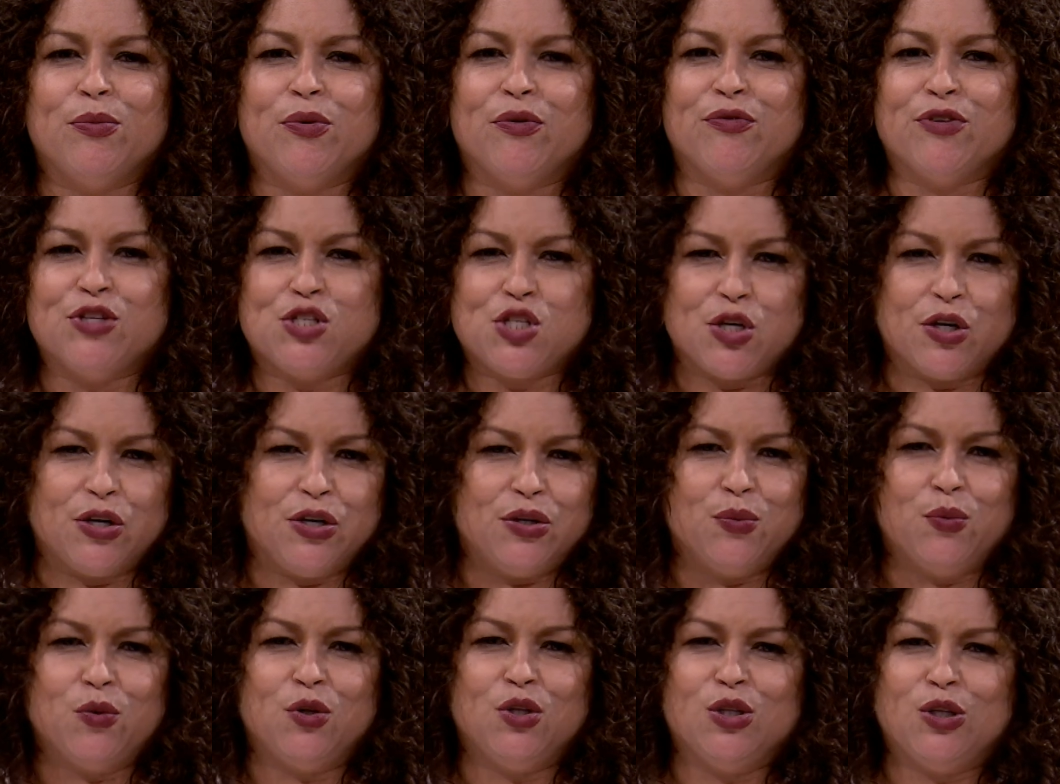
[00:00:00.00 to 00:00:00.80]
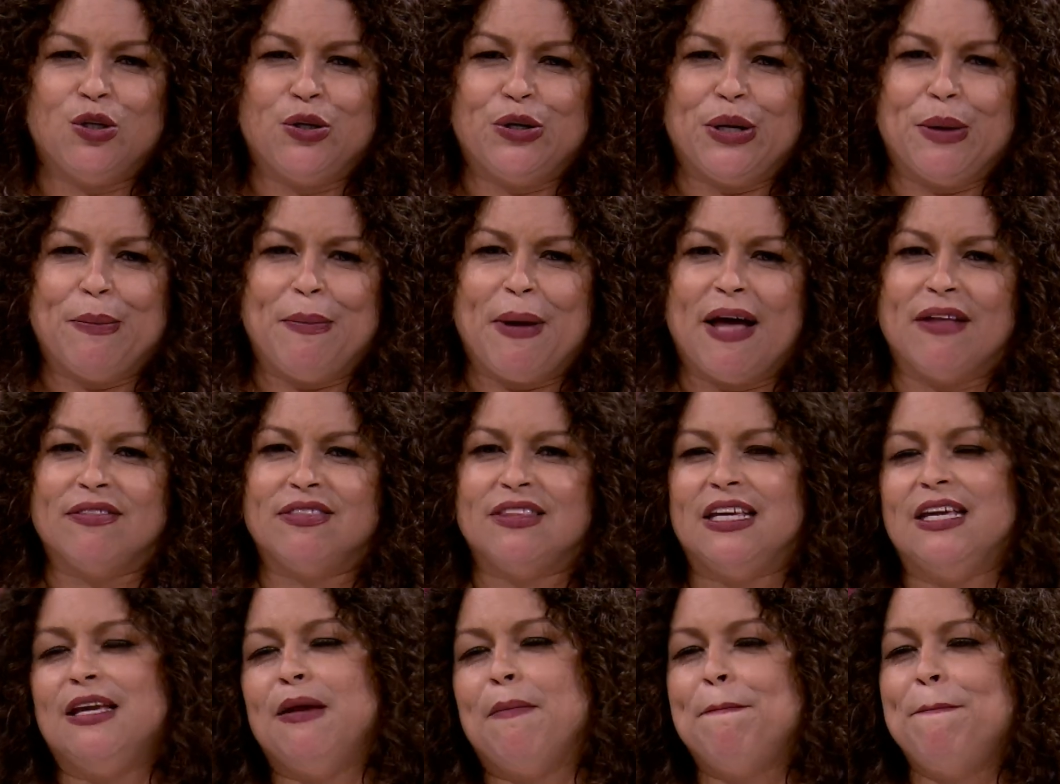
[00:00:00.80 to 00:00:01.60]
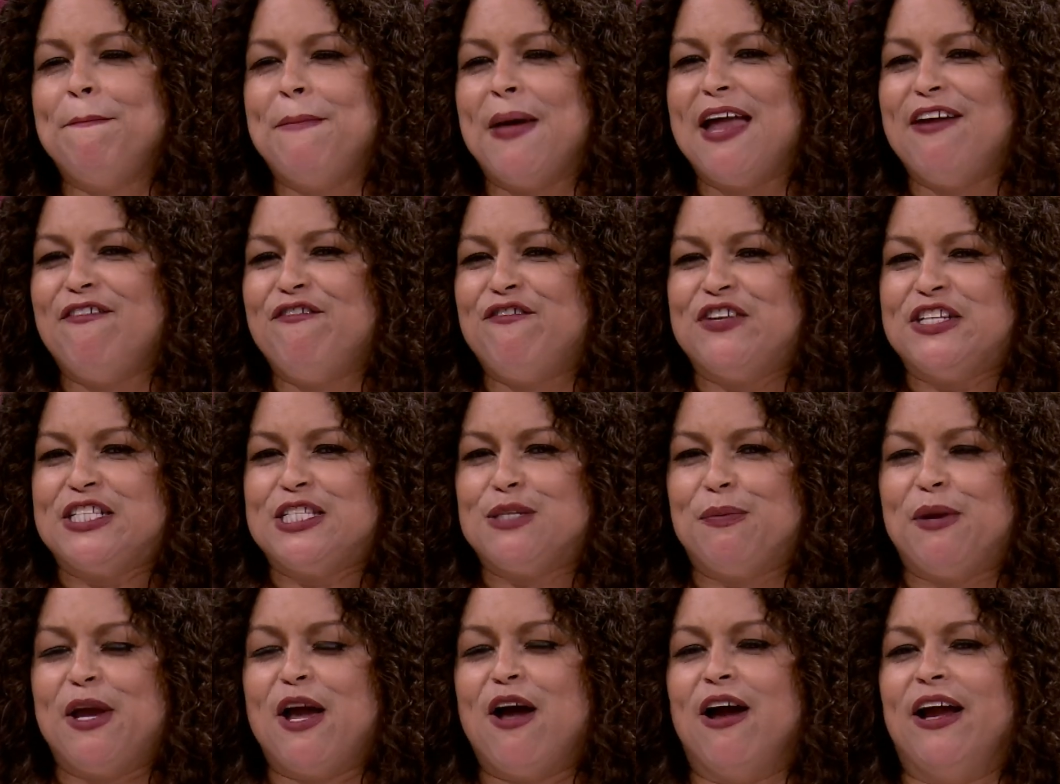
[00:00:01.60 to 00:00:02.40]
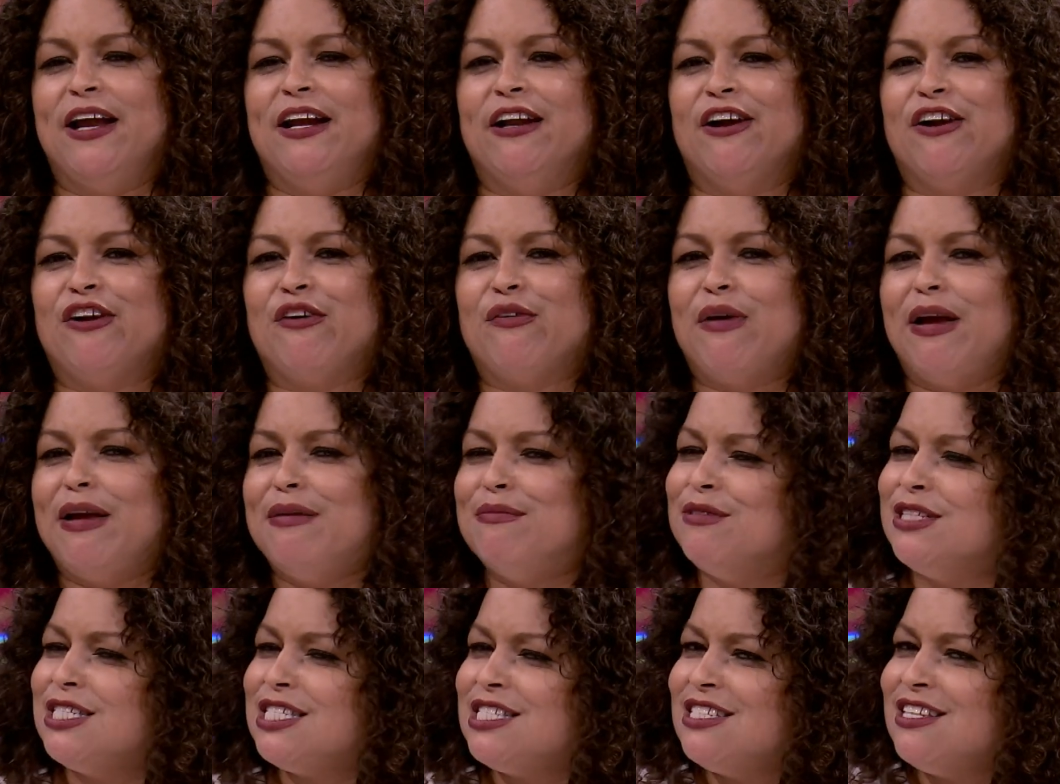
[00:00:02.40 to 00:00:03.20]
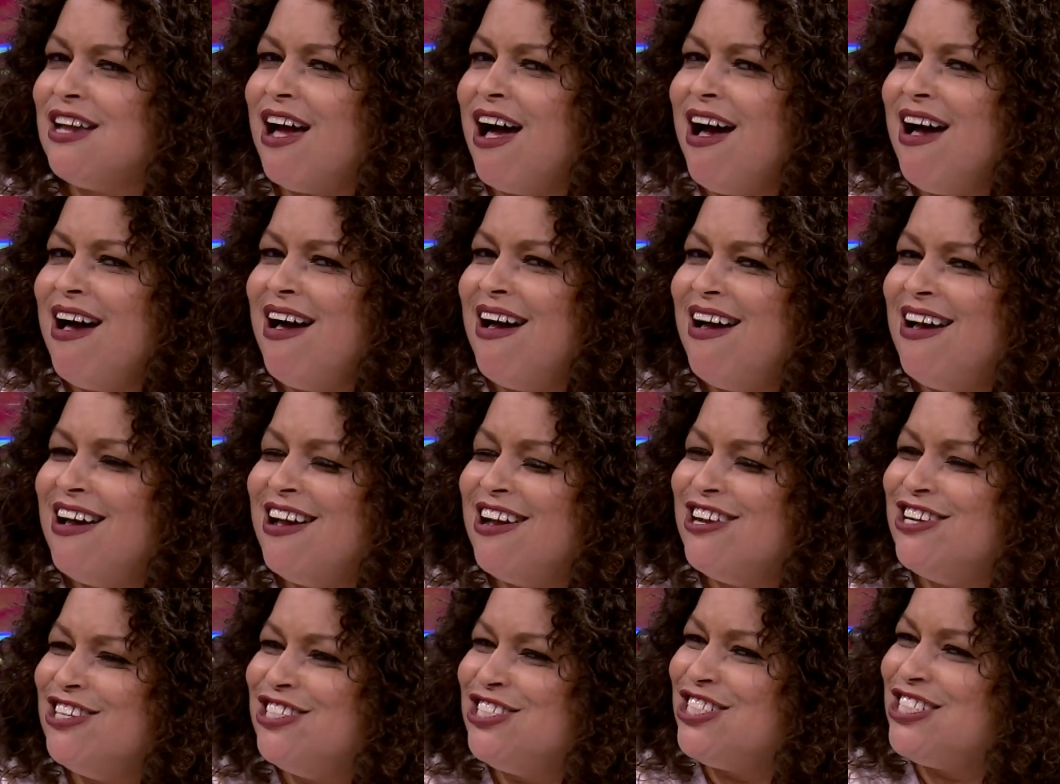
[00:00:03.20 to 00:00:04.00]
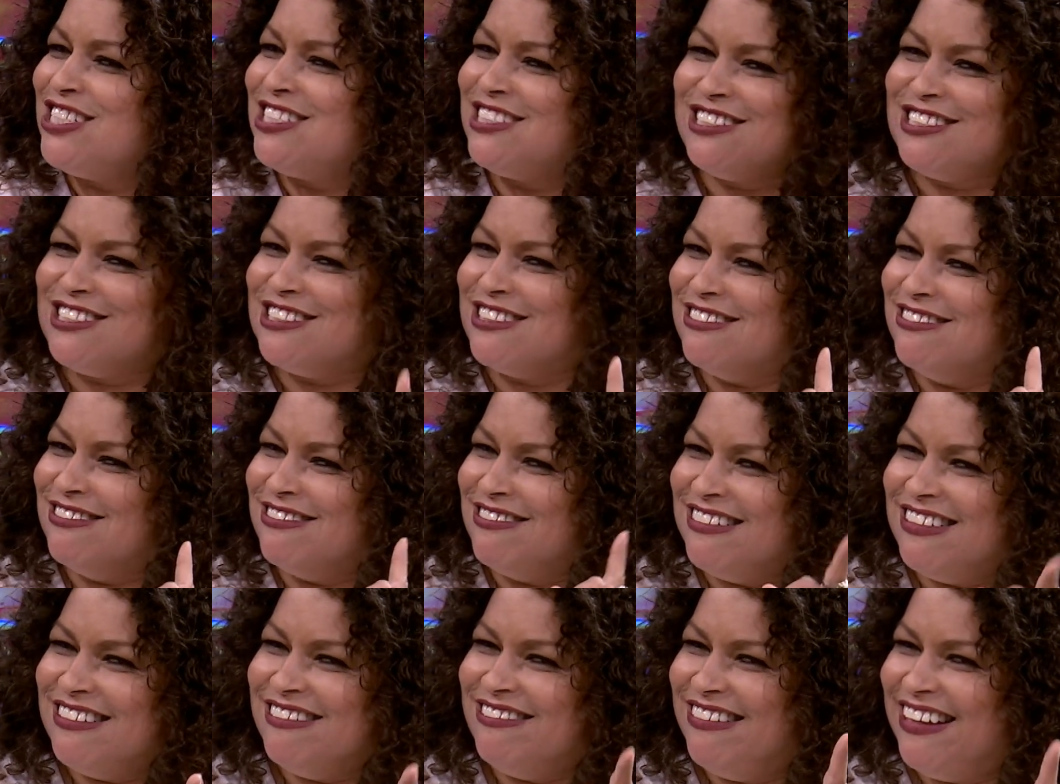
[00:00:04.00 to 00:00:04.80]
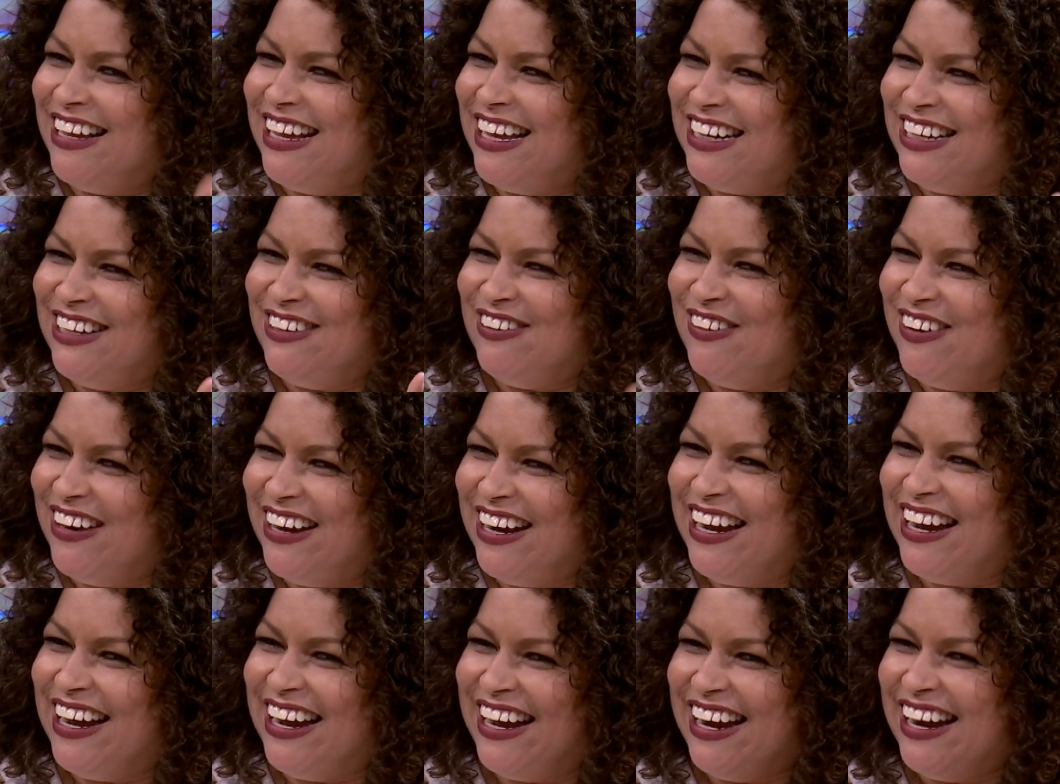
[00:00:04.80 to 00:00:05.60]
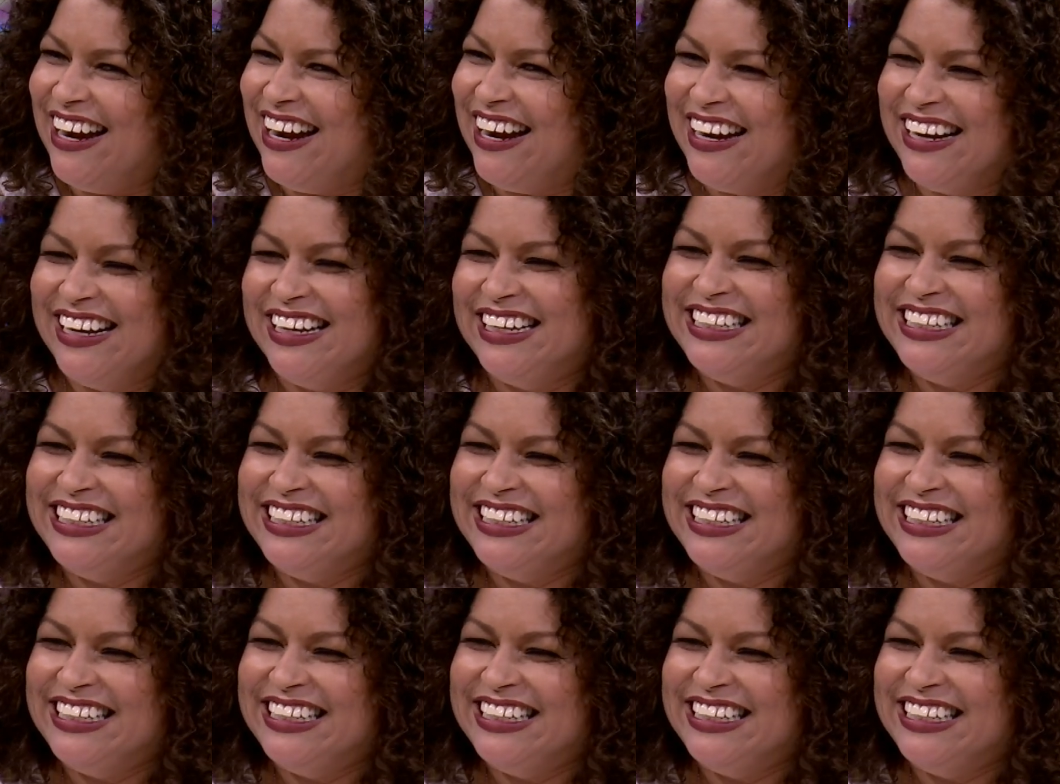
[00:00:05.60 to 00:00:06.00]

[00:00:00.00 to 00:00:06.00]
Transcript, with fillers: we return, we'll learn about the benefits behind a great massage. Don't go anywhere.